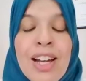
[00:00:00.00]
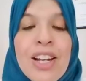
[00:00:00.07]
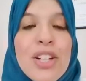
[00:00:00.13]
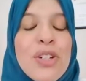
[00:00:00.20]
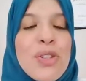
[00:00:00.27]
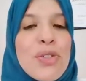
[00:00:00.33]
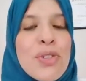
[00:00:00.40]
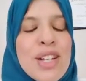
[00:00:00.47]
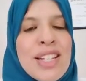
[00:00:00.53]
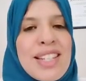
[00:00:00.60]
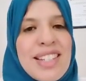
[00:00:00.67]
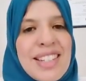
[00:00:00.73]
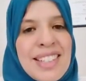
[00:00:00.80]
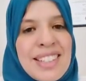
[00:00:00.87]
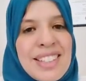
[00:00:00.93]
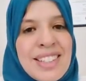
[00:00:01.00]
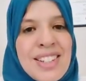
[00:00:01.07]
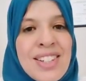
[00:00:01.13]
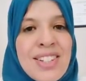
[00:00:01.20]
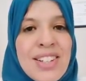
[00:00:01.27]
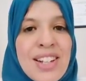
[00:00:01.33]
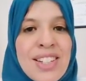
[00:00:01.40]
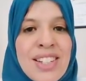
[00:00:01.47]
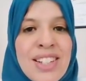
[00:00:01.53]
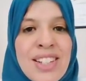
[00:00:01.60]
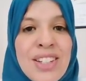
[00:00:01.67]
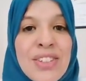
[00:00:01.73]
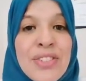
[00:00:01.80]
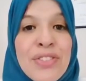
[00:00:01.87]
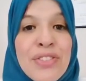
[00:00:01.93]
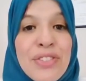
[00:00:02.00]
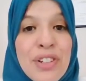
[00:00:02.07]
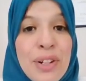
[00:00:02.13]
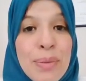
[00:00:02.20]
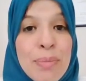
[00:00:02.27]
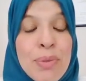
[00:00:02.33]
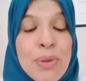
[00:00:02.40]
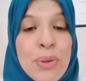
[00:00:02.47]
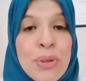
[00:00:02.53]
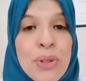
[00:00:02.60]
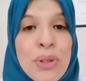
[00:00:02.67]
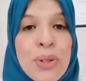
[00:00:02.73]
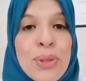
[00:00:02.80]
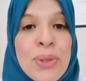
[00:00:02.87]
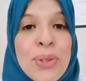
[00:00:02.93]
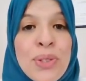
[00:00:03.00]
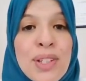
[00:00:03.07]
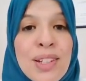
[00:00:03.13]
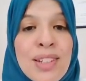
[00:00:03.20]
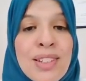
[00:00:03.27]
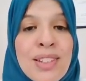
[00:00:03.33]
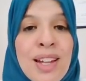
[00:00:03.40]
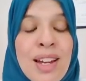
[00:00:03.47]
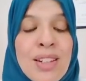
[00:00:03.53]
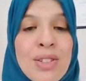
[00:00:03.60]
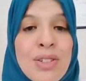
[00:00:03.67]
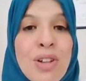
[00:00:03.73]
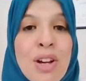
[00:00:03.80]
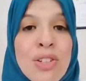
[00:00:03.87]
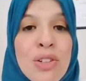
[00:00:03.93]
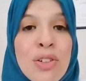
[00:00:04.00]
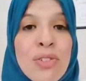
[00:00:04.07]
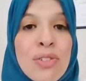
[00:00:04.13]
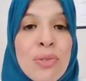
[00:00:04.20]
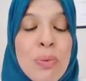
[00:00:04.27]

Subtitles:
Interestingly, the study confirms or concluded that toxic